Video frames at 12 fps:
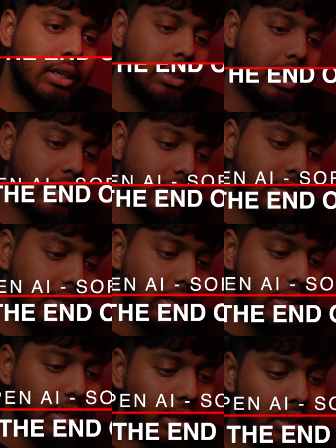that's
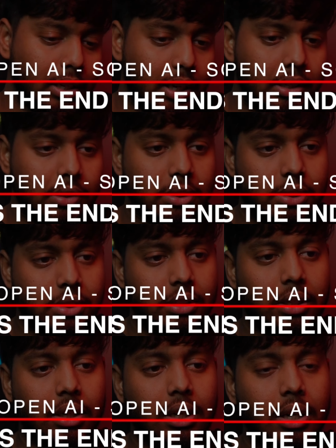the
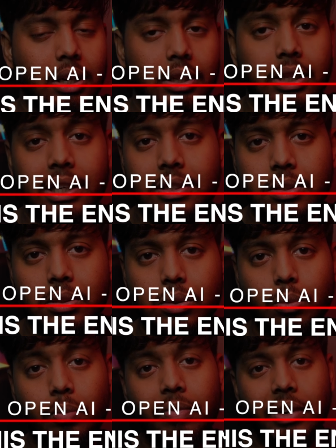latest text
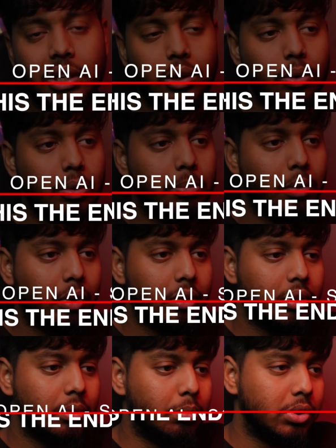to video
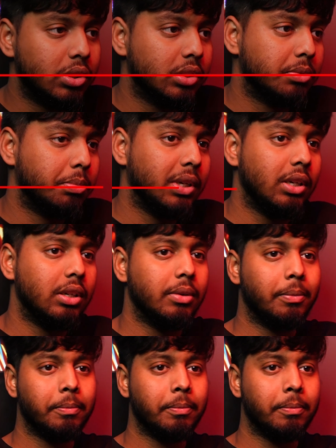model, which has been